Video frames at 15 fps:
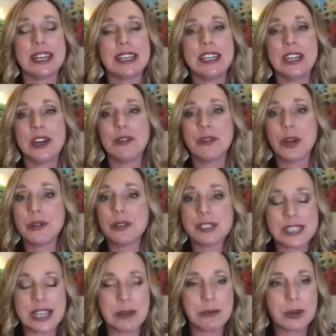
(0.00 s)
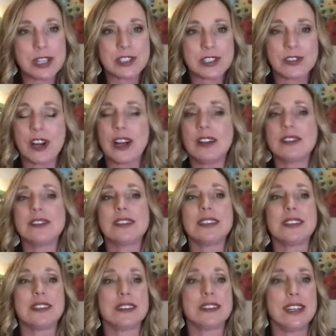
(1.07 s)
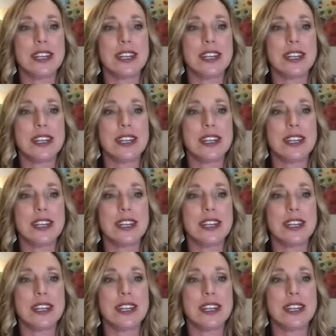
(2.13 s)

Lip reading: you know, go to the same restaurants and,